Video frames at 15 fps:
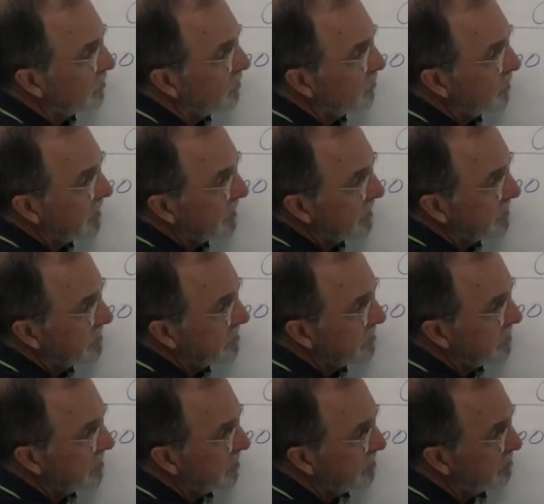we can
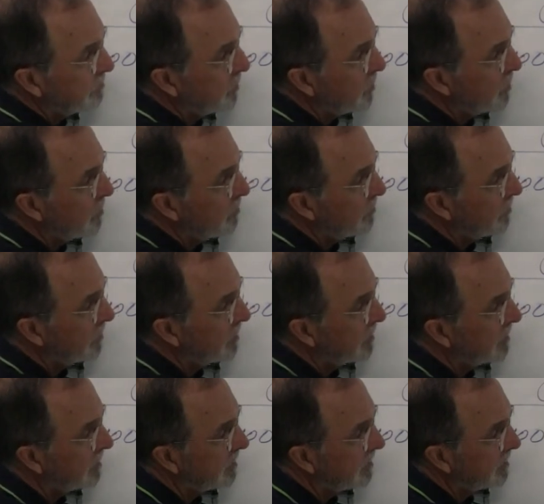see both
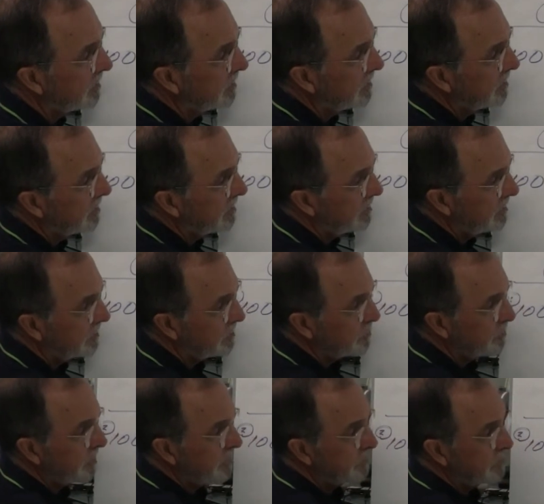the
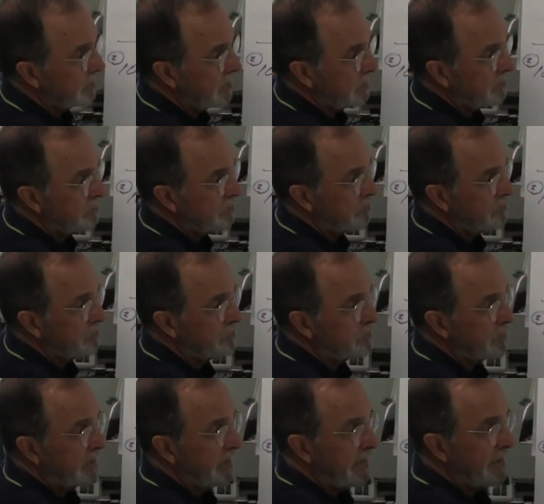transaction
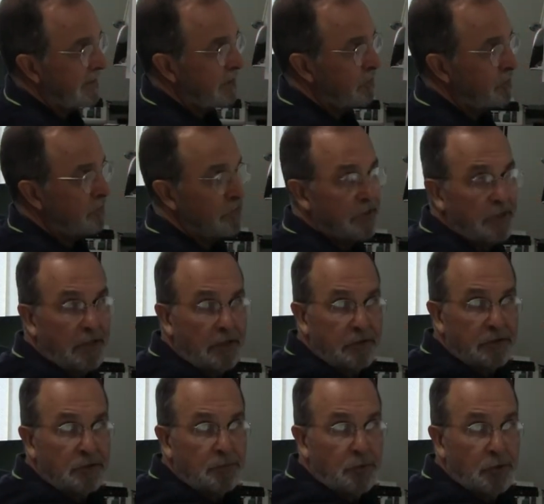to add it to
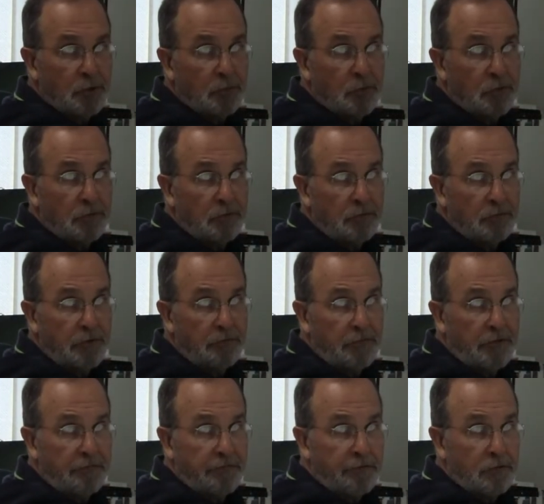accounts payable when
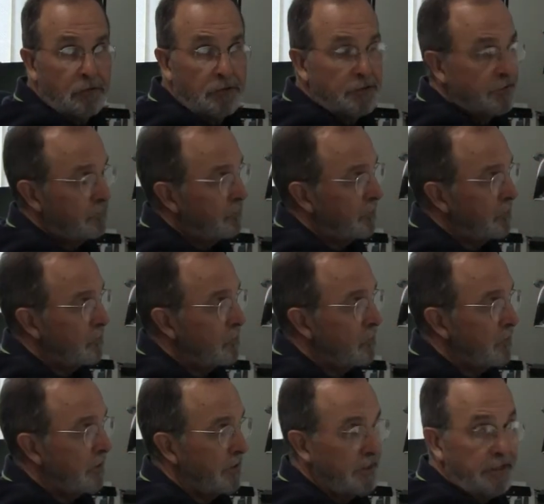we first
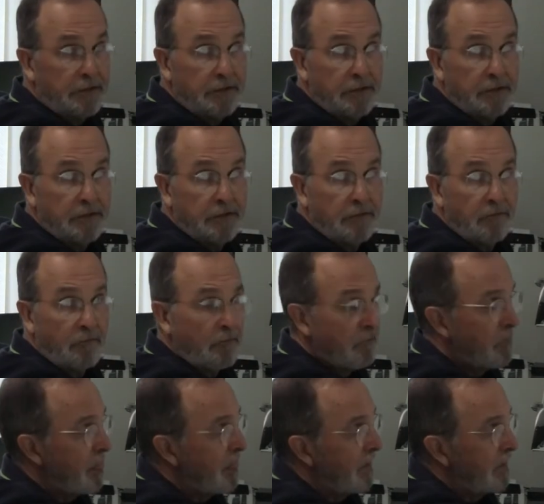recorded it,
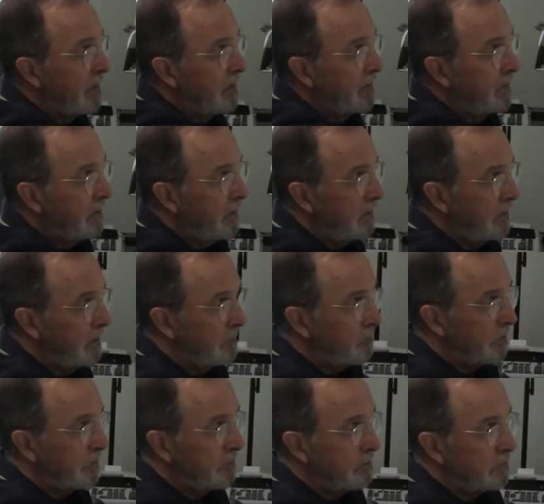and
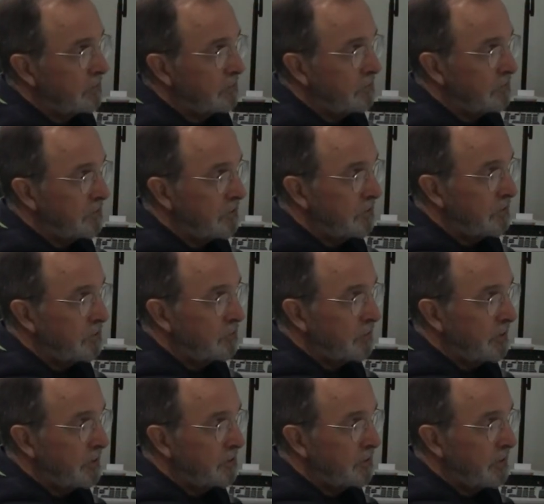we can also see the
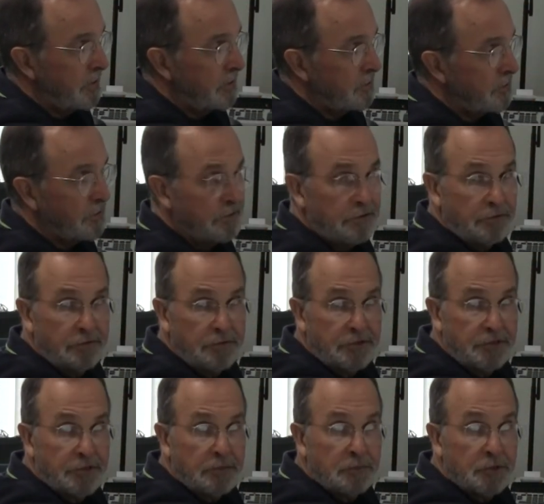transaction to
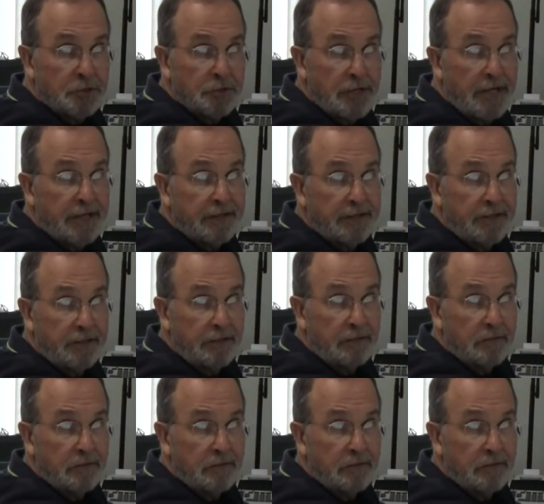subtract it